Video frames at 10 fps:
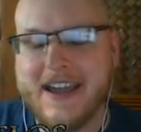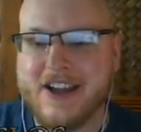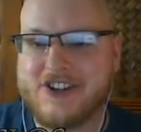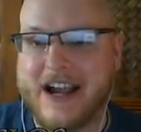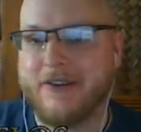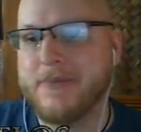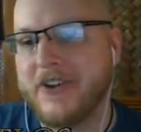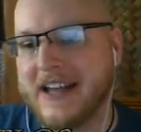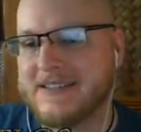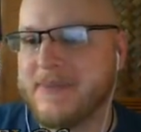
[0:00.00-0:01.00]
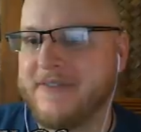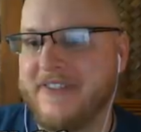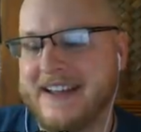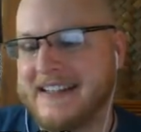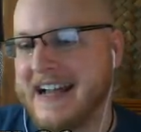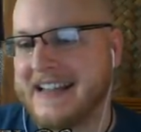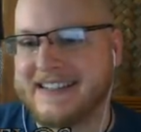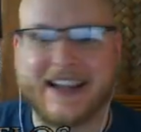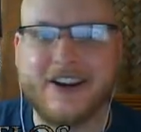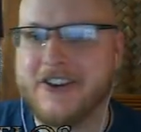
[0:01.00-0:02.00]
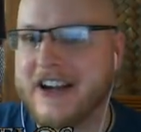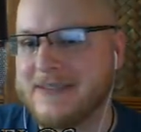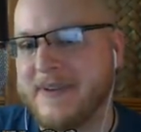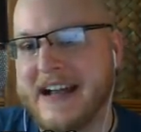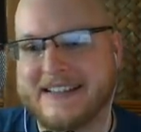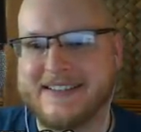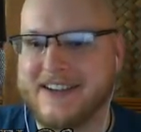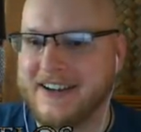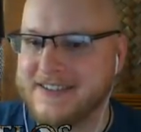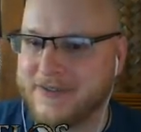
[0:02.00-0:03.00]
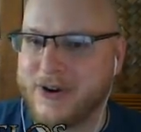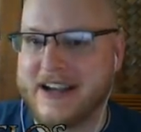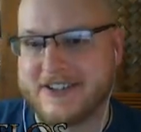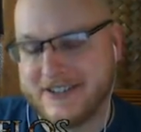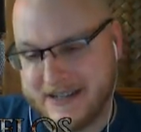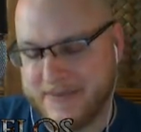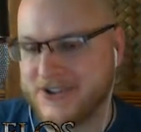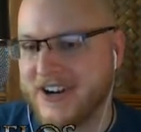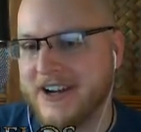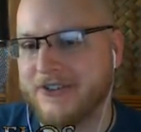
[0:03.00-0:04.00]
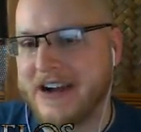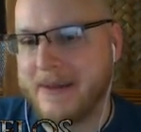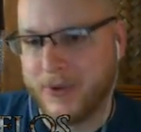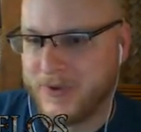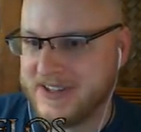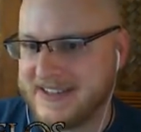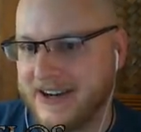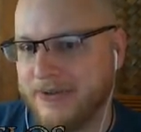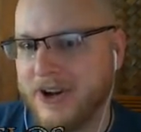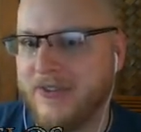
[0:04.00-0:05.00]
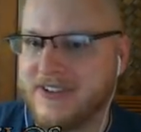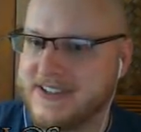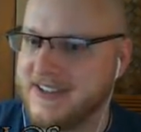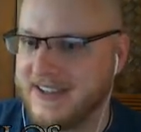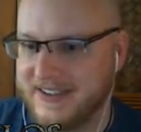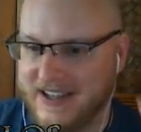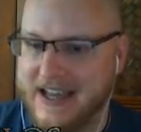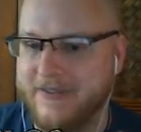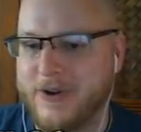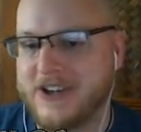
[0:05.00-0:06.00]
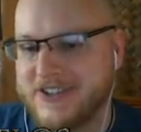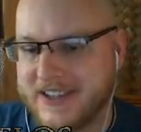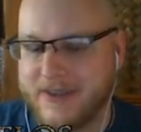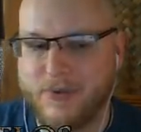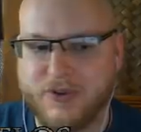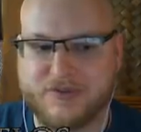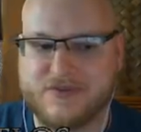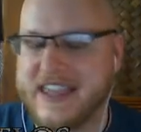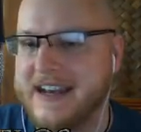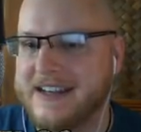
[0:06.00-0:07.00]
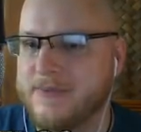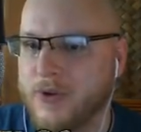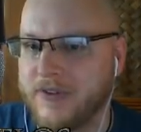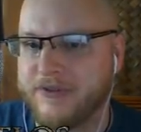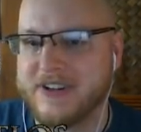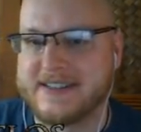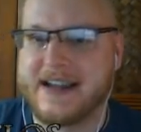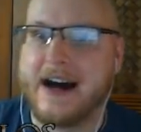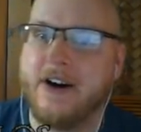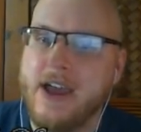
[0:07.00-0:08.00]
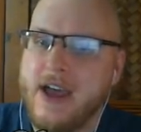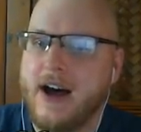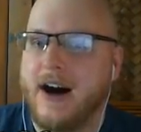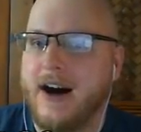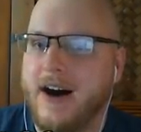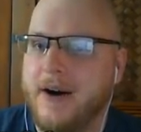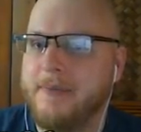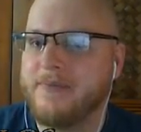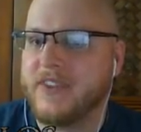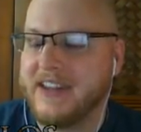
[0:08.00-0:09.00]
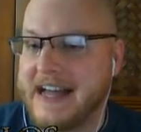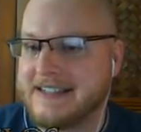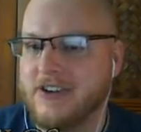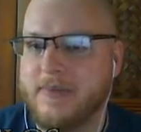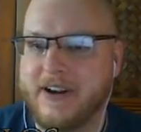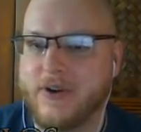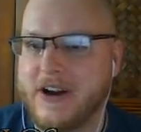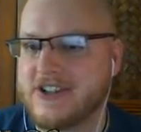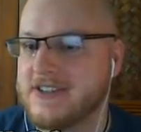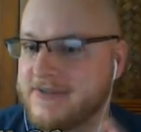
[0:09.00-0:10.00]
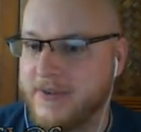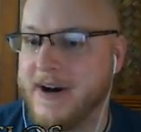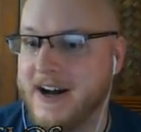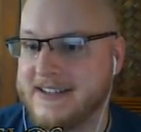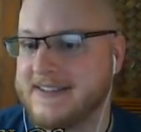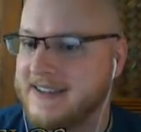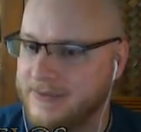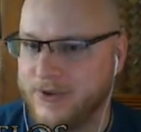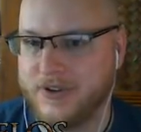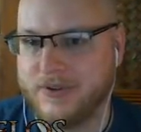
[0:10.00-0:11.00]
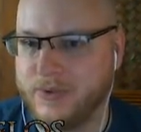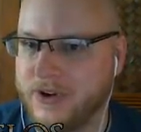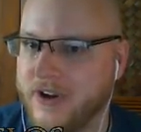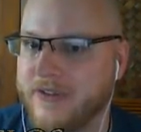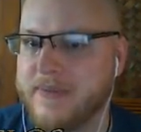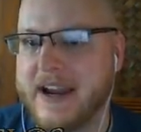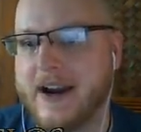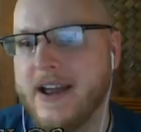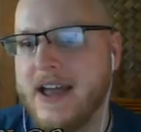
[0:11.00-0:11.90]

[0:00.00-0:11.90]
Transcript: Chat room, you guys have been fantastic. I know you guys have been asking tons of questions. I've been trying to grab the ones that are relevant to the line of questioning, and then we'll get into more freestyle. Last little bit of questions from us, and then we'll go from there.